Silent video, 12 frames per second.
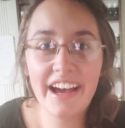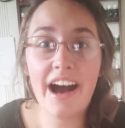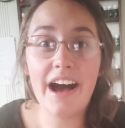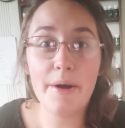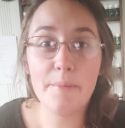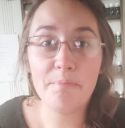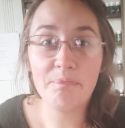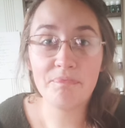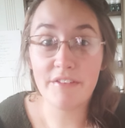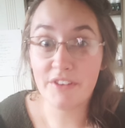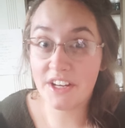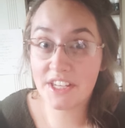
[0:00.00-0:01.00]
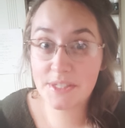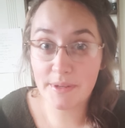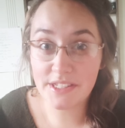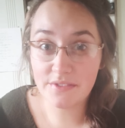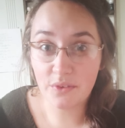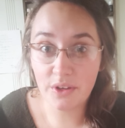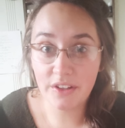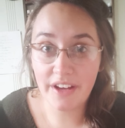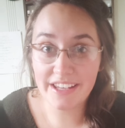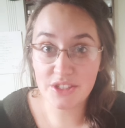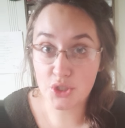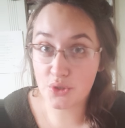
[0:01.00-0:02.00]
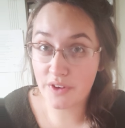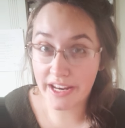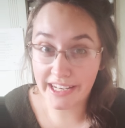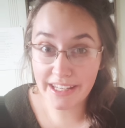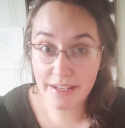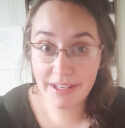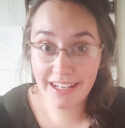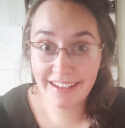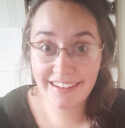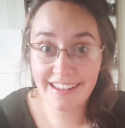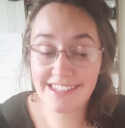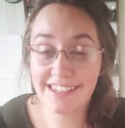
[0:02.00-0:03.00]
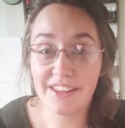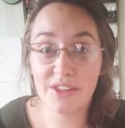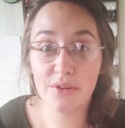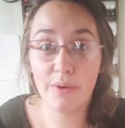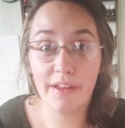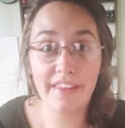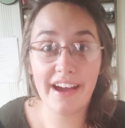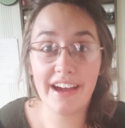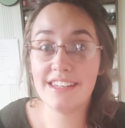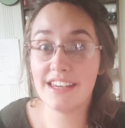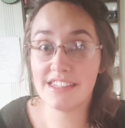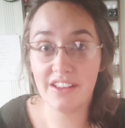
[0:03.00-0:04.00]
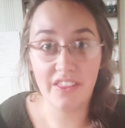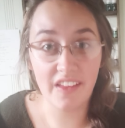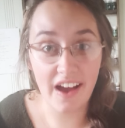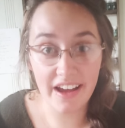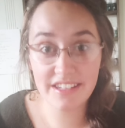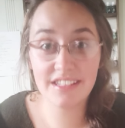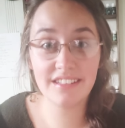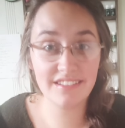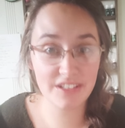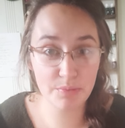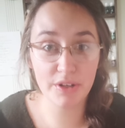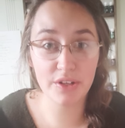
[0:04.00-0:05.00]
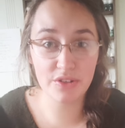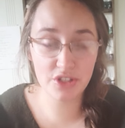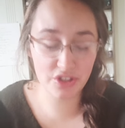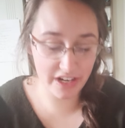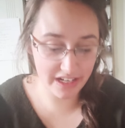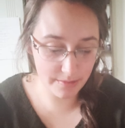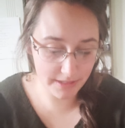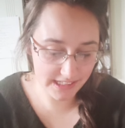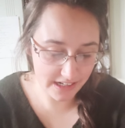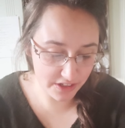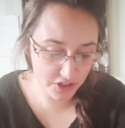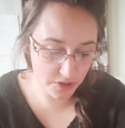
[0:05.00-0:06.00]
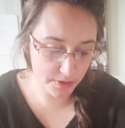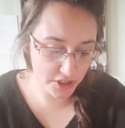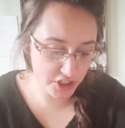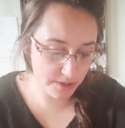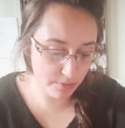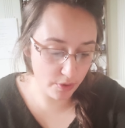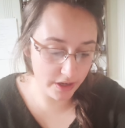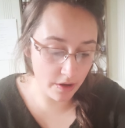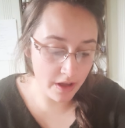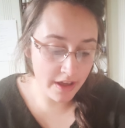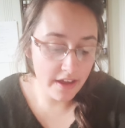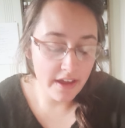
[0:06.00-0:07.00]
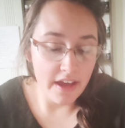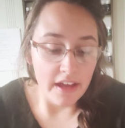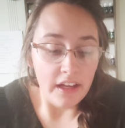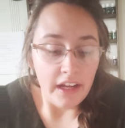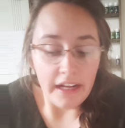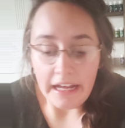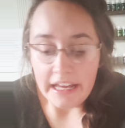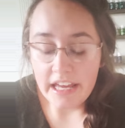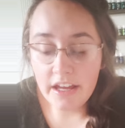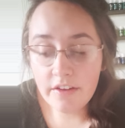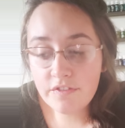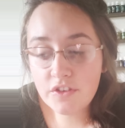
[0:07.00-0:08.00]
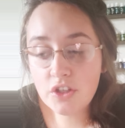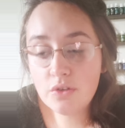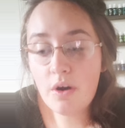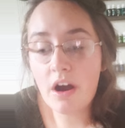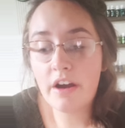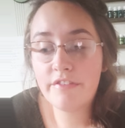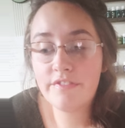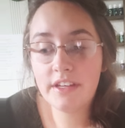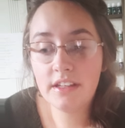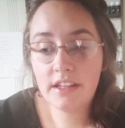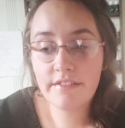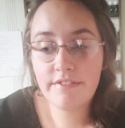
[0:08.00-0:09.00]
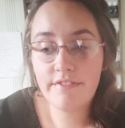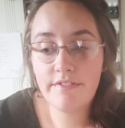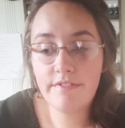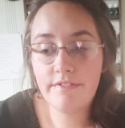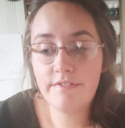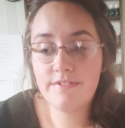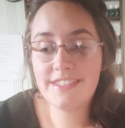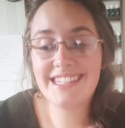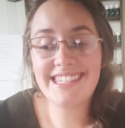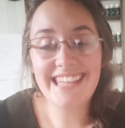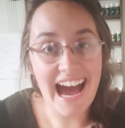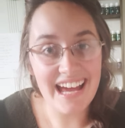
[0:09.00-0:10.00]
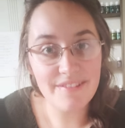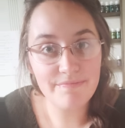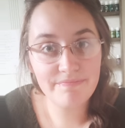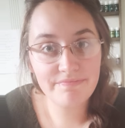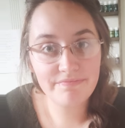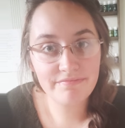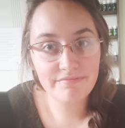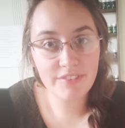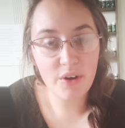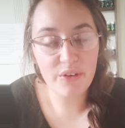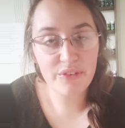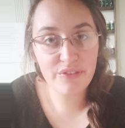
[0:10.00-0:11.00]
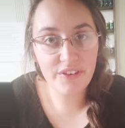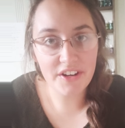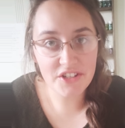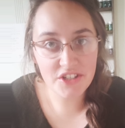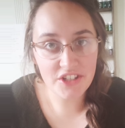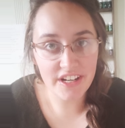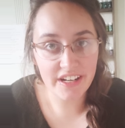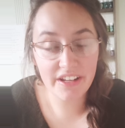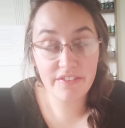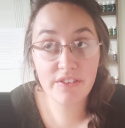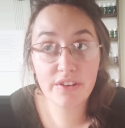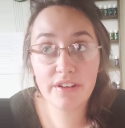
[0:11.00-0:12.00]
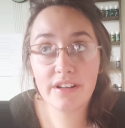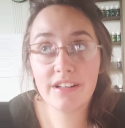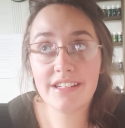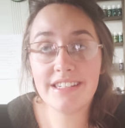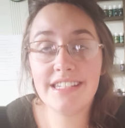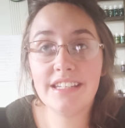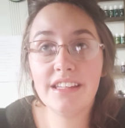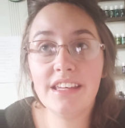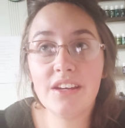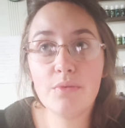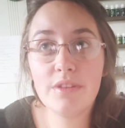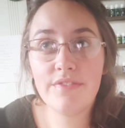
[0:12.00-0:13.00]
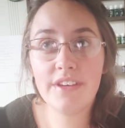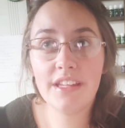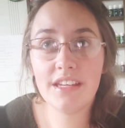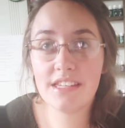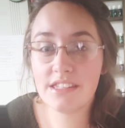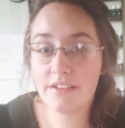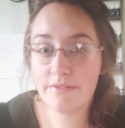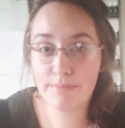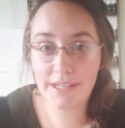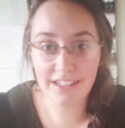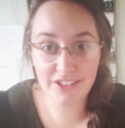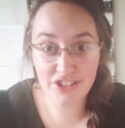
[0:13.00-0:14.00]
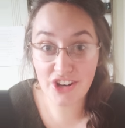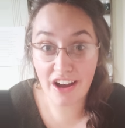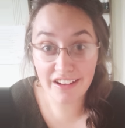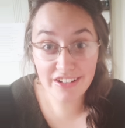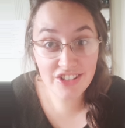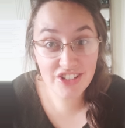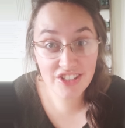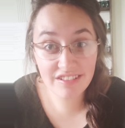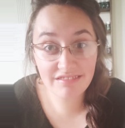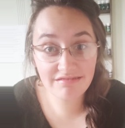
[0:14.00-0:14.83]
A very expensive oil. It has geranium in it. That's another one that it takes a lot to produce geranium. It's not a super cheap oil. If you are feeling sad or frustrated, if you're dealing with feelings of being judged,